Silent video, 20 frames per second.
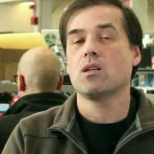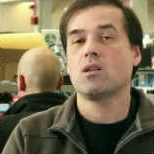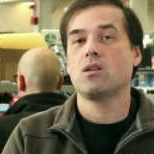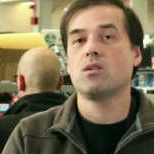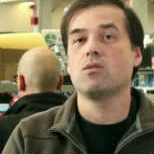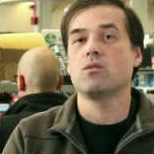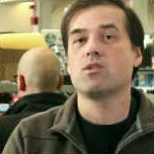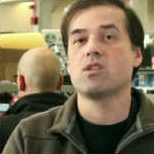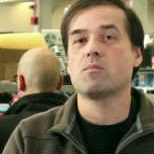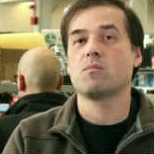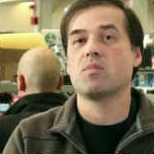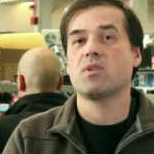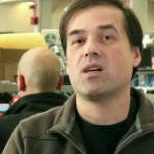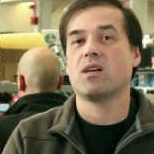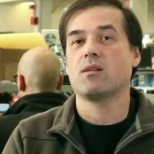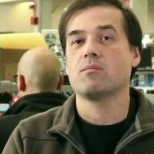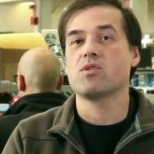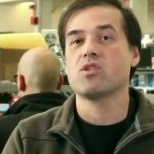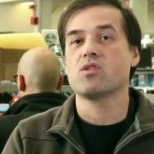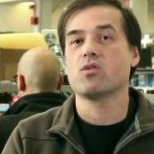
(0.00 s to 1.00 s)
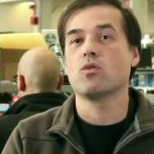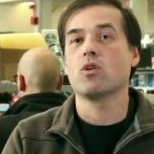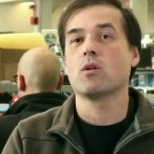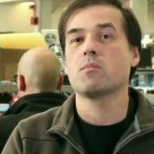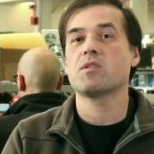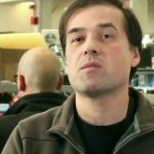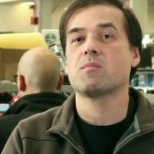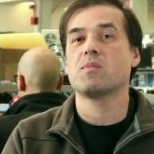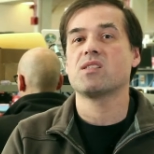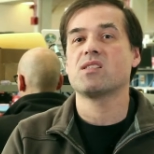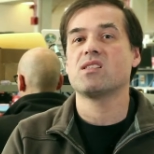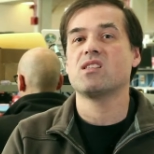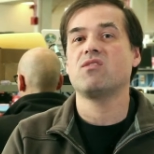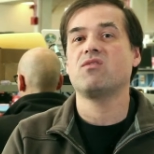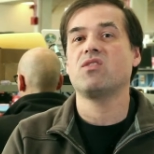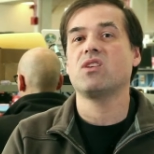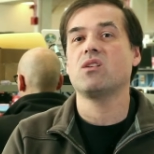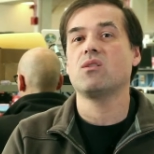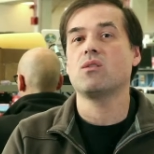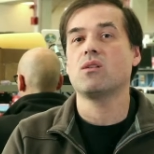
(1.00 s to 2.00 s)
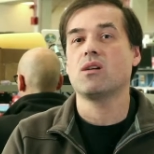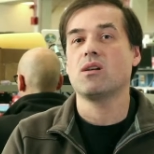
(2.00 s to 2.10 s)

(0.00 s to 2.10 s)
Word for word: to sp absorb specific